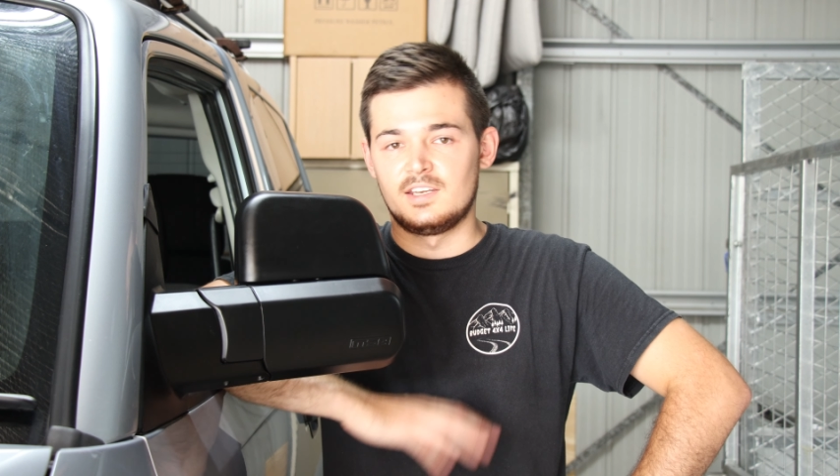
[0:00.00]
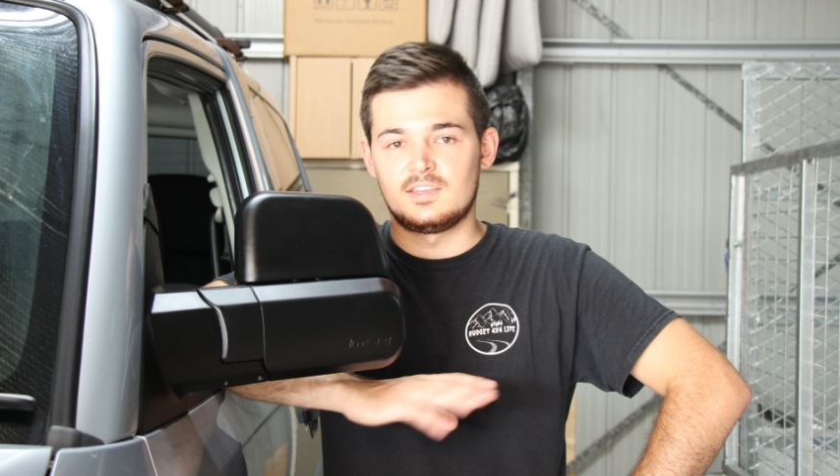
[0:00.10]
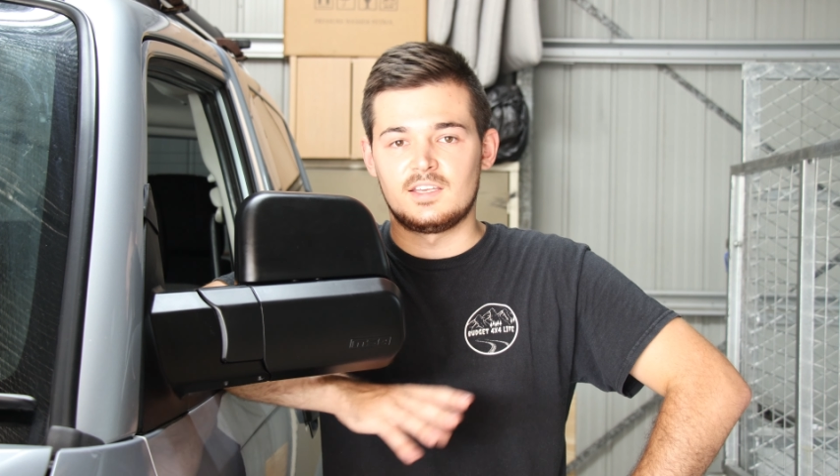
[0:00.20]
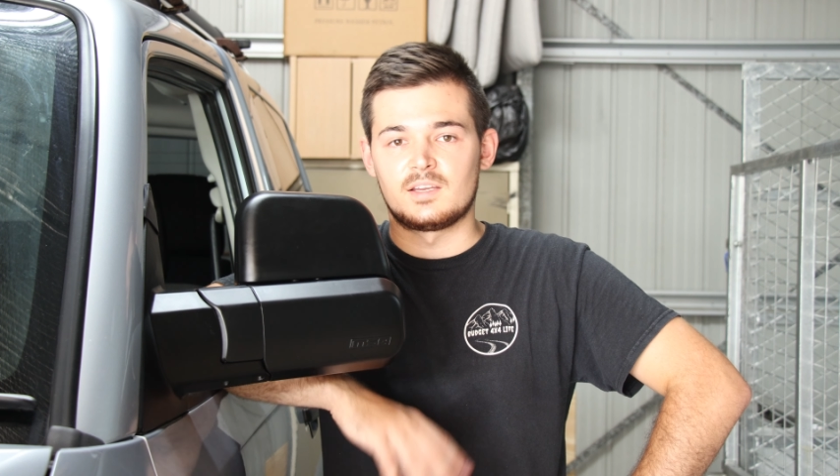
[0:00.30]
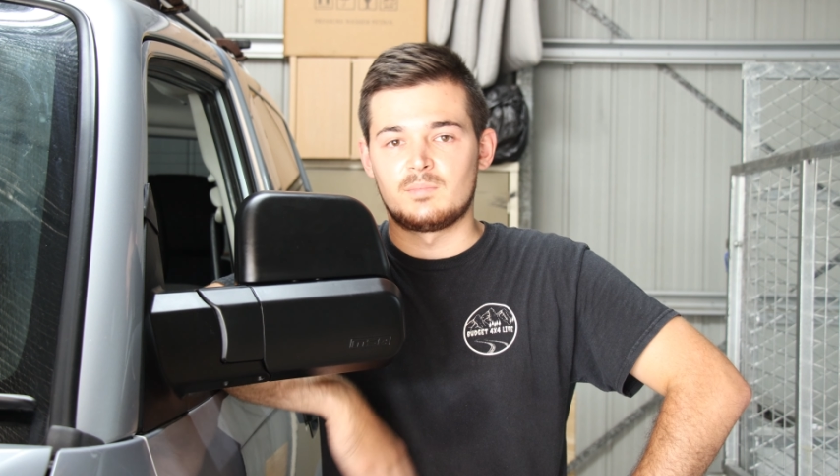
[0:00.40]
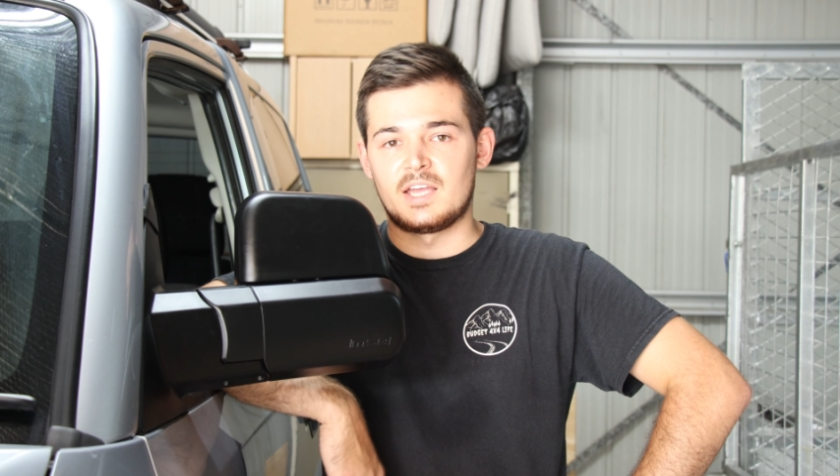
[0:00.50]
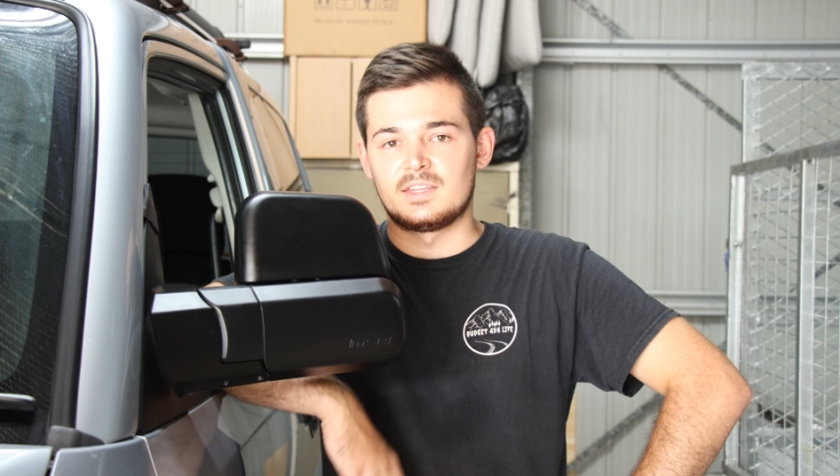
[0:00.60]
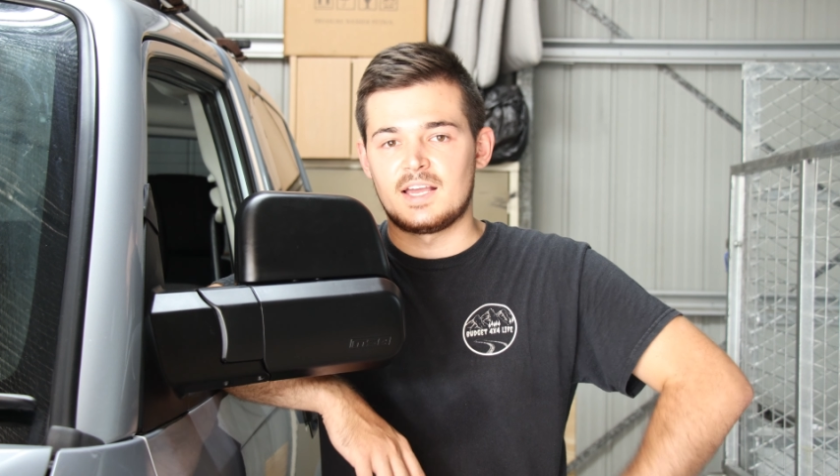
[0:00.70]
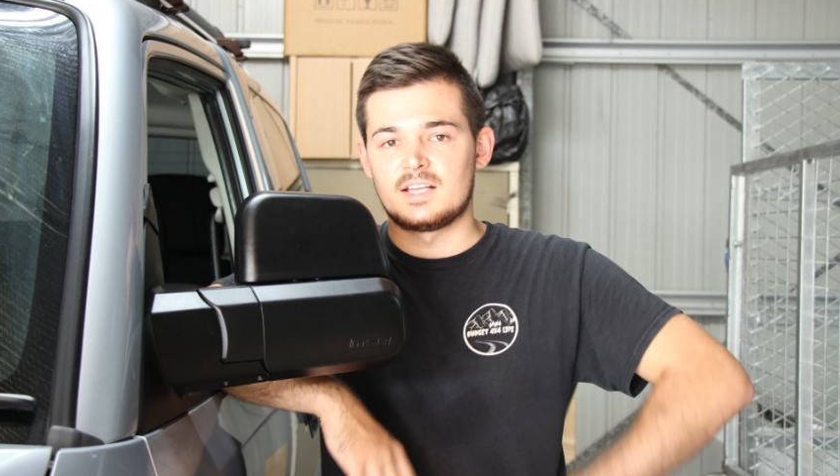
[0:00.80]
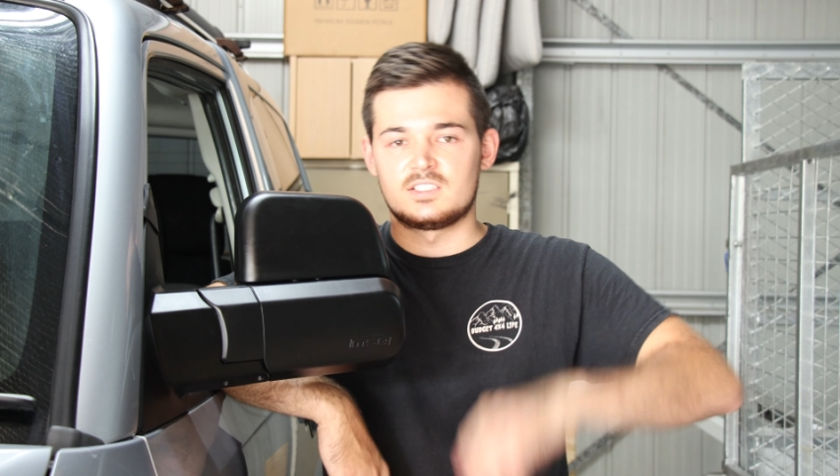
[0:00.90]
anything about
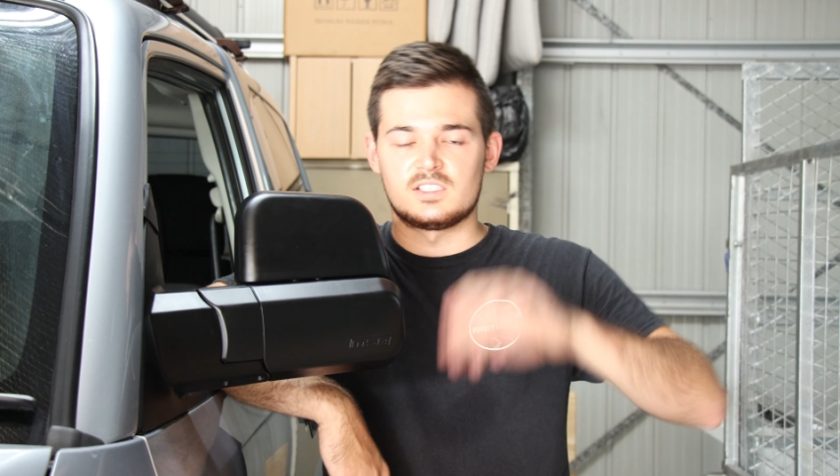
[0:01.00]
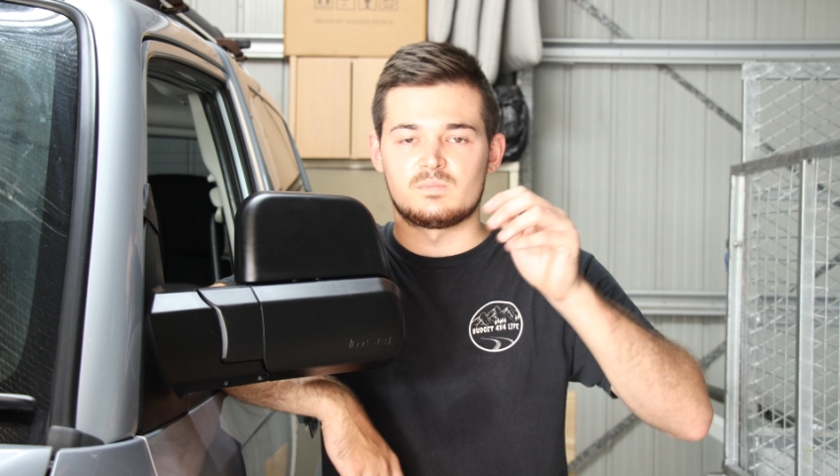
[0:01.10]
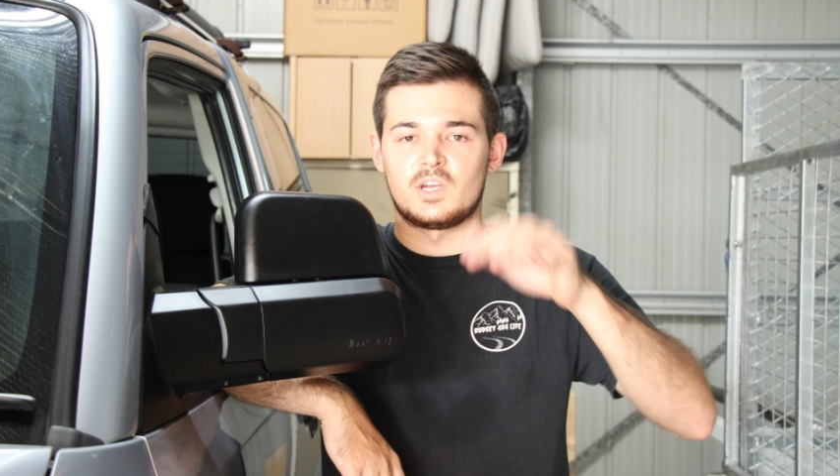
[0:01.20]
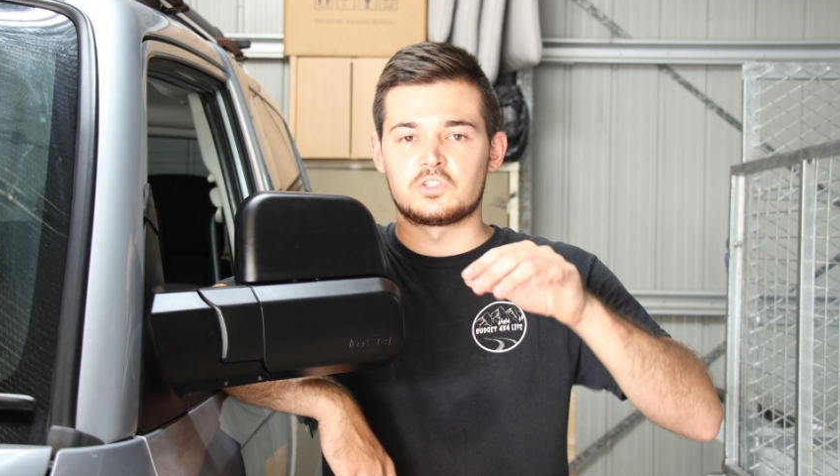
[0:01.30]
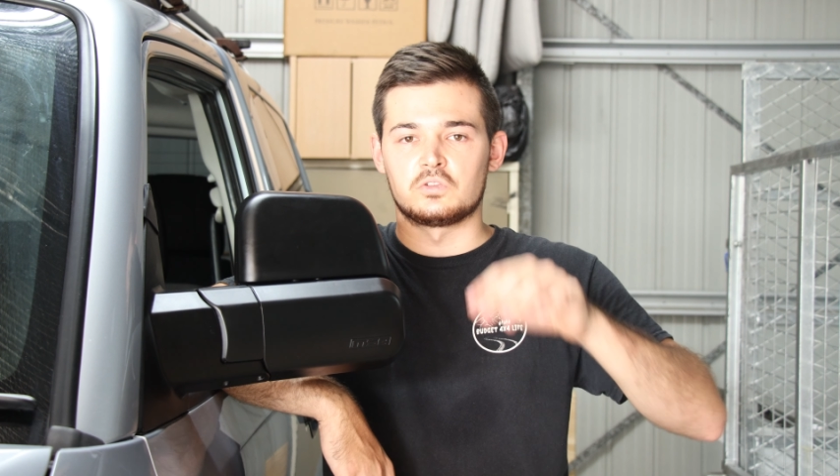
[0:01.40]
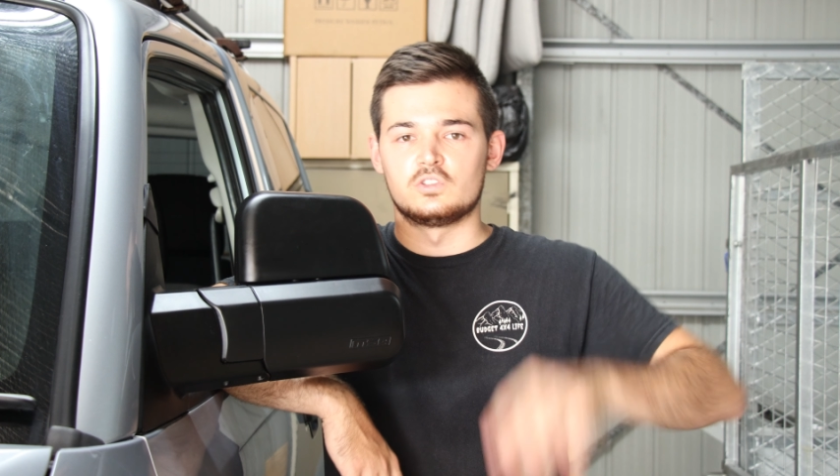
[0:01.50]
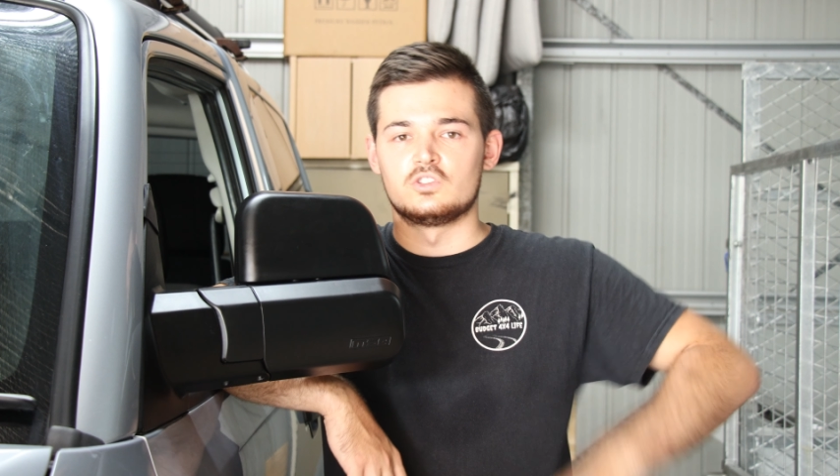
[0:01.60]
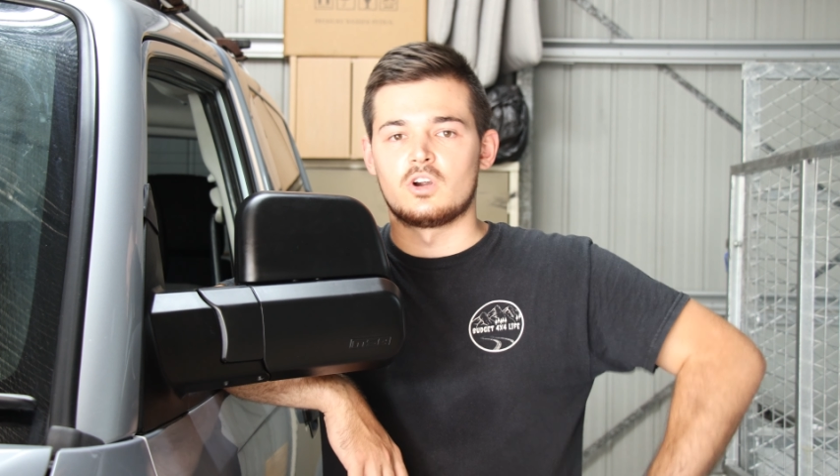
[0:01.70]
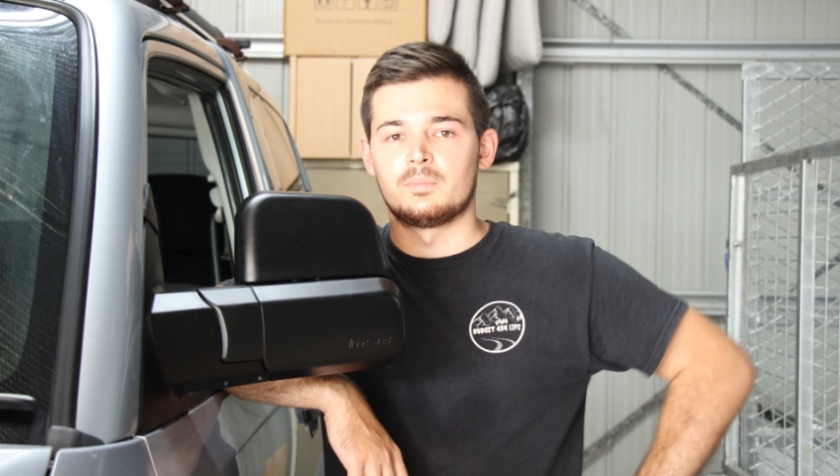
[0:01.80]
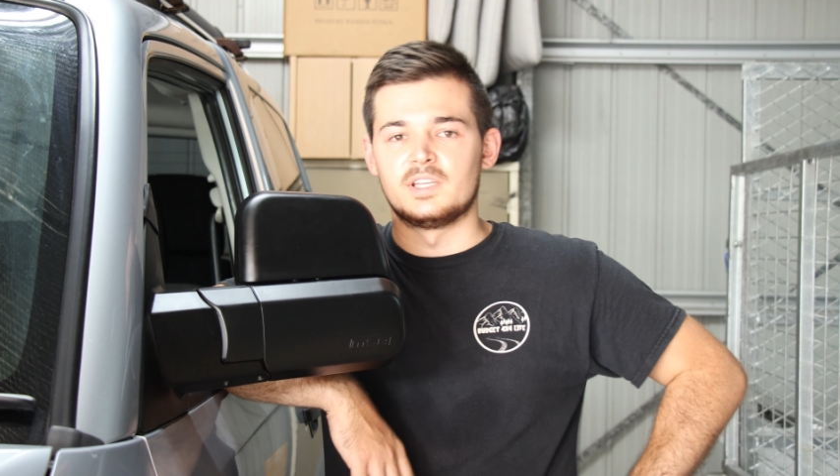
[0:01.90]
that, just make sure to
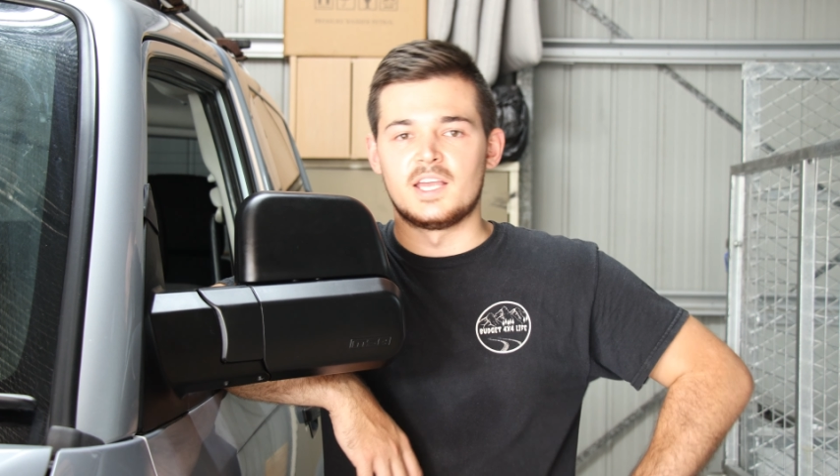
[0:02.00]
drop it